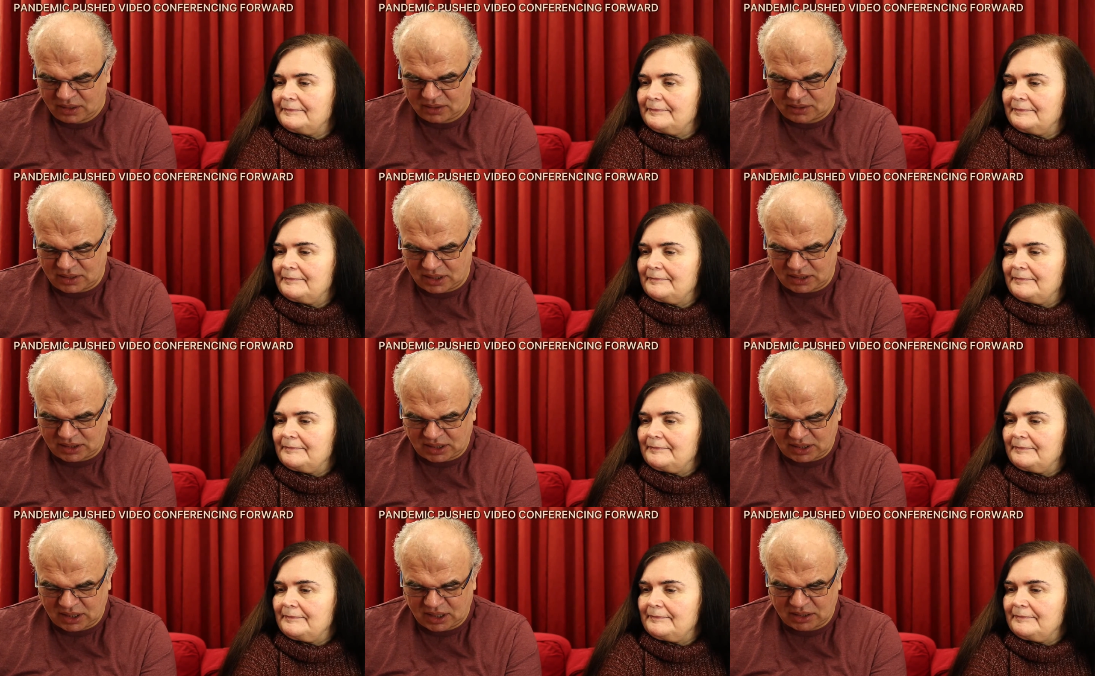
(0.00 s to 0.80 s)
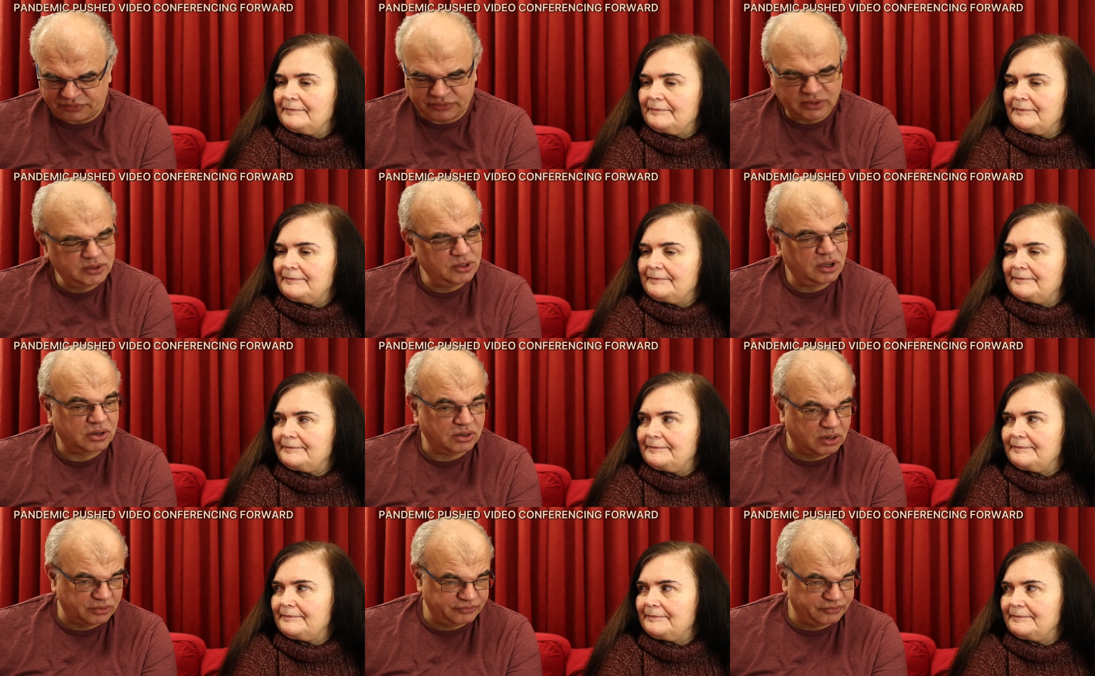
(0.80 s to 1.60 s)
Speaker 1: they they have video
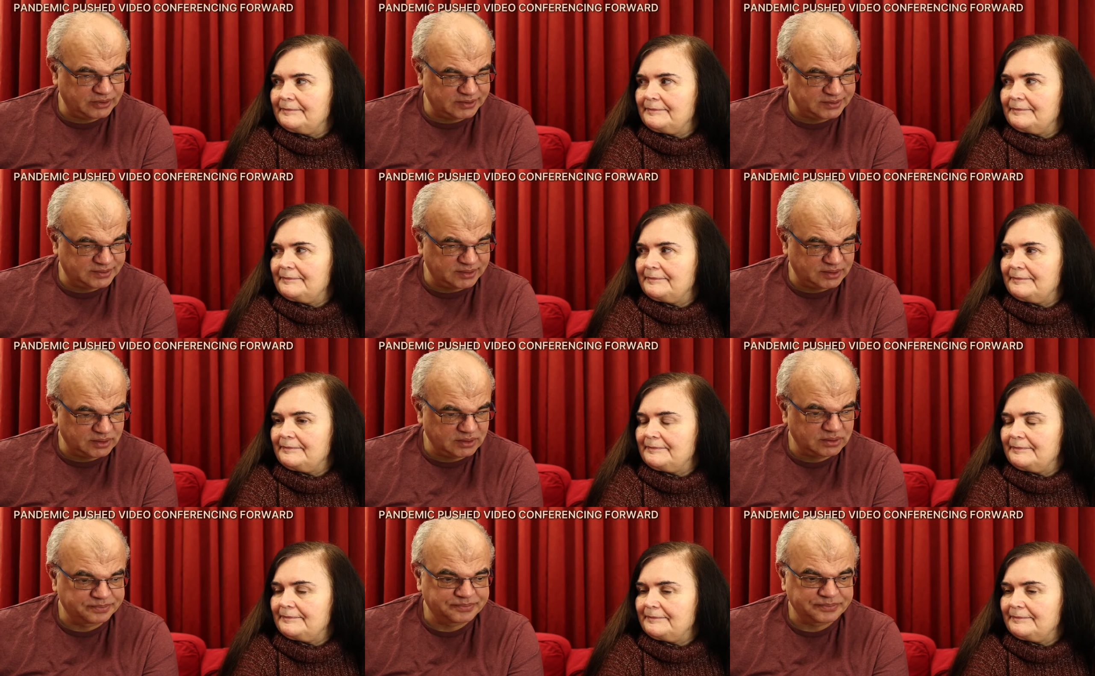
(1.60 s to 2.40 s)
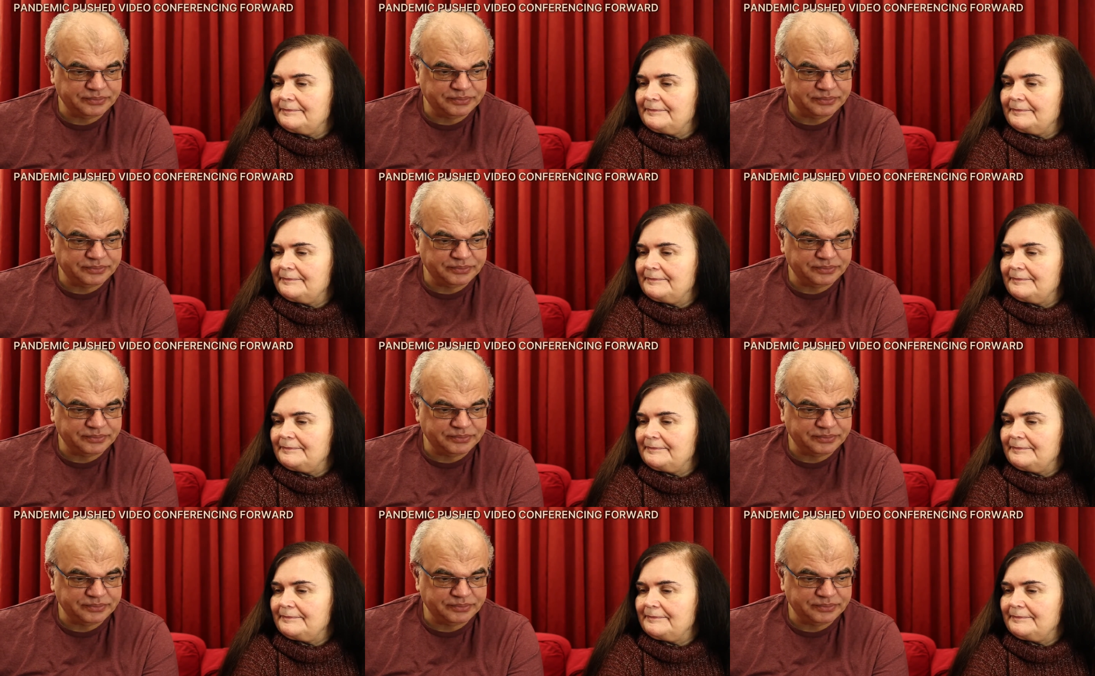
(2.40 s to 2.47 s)
conferencing